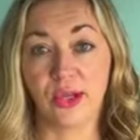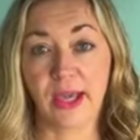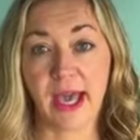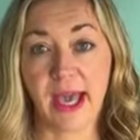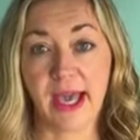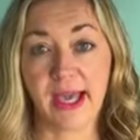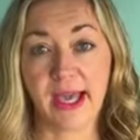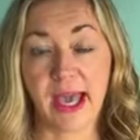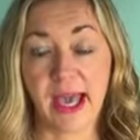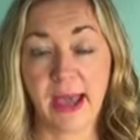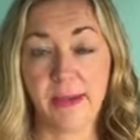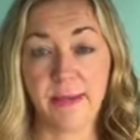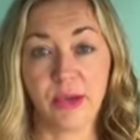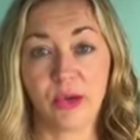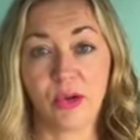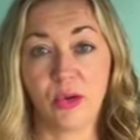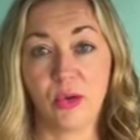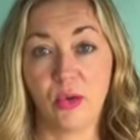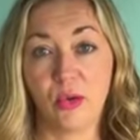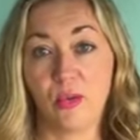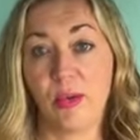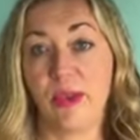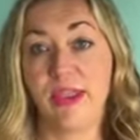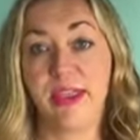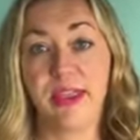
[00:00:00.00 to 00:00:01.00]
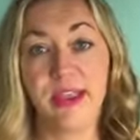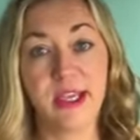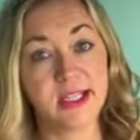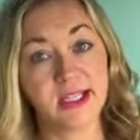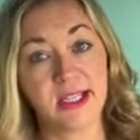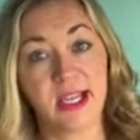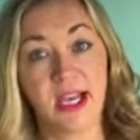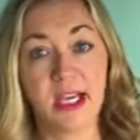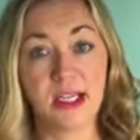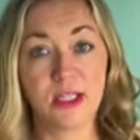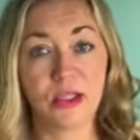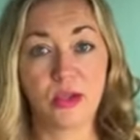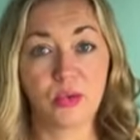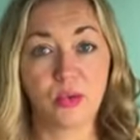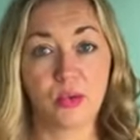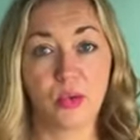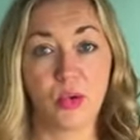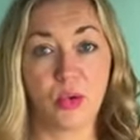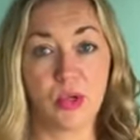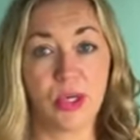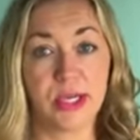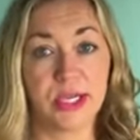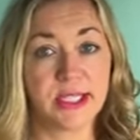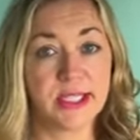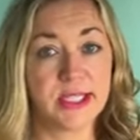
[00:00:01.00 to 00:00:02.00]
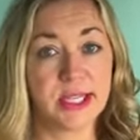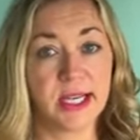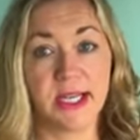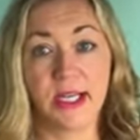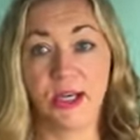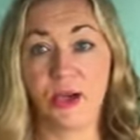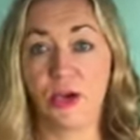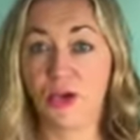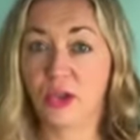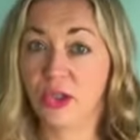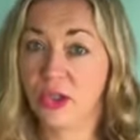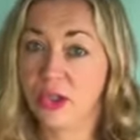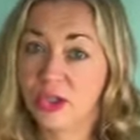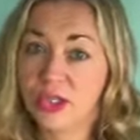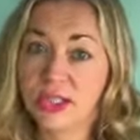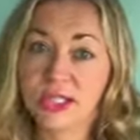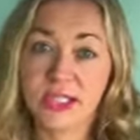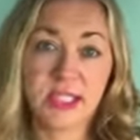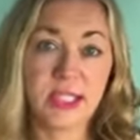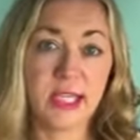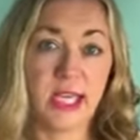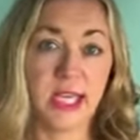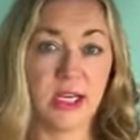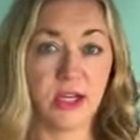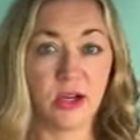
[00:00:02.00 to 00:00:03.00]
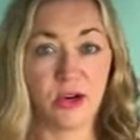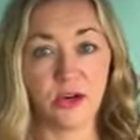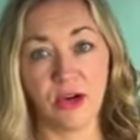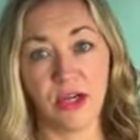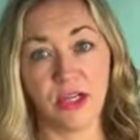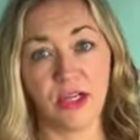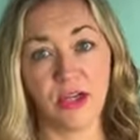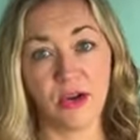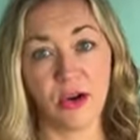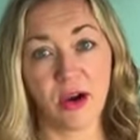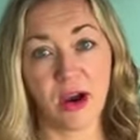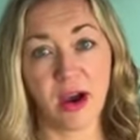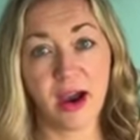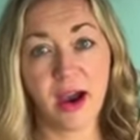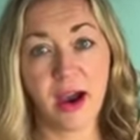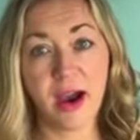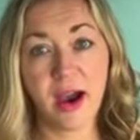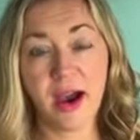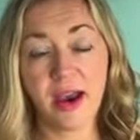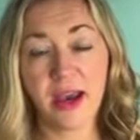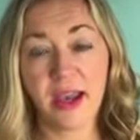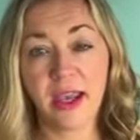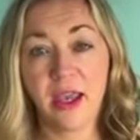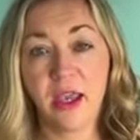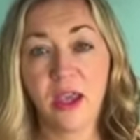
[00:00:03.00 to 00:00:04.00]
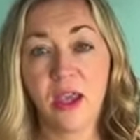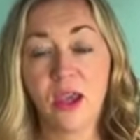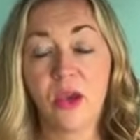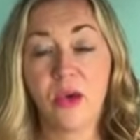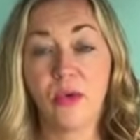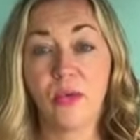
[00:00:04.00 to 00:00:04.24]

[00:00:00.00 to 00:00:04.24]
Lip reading: get a chemical with this hazard warning sign on your skin or in your eye.